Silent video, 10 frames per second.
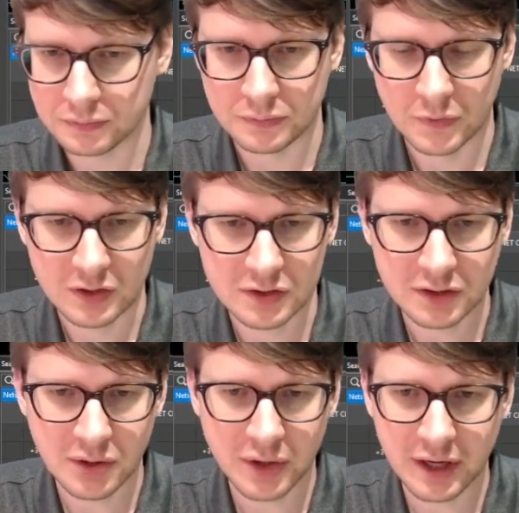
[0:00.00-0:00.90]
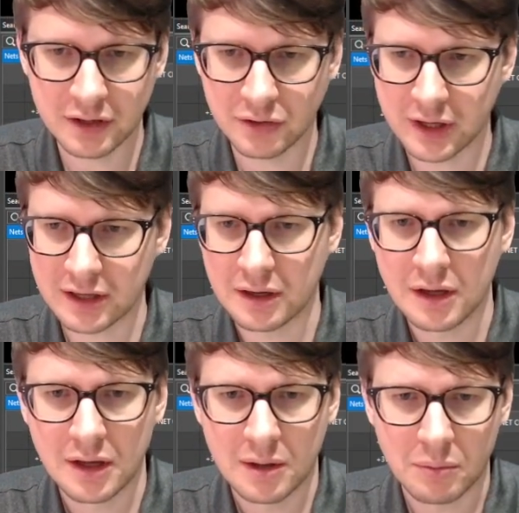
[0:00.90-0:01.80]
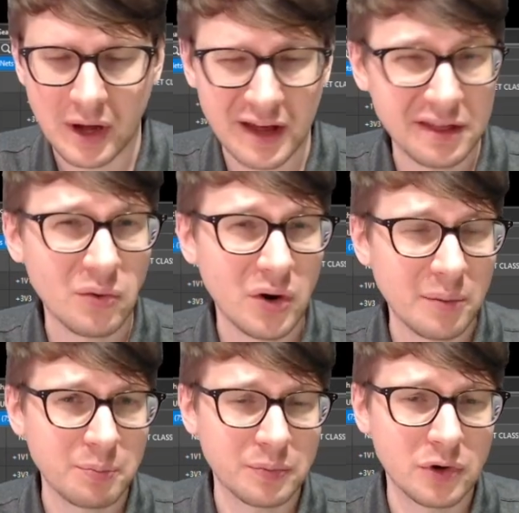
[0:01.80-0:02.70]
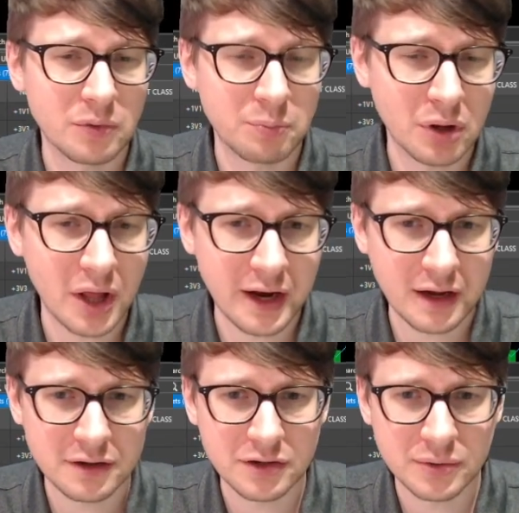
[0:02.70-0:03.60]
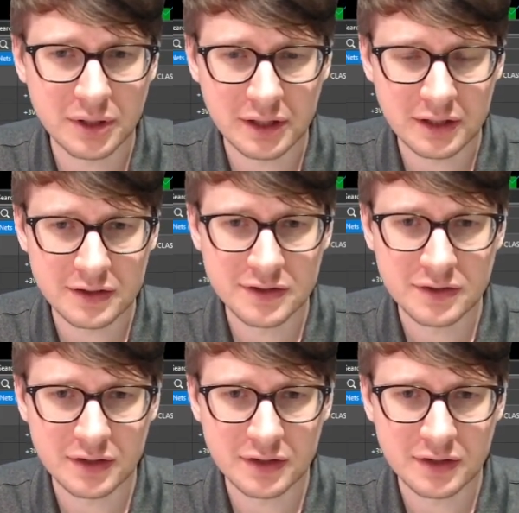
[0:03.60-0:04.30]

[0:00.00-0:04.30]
So let's go ahead and do that. I think what I'm planning on doing is,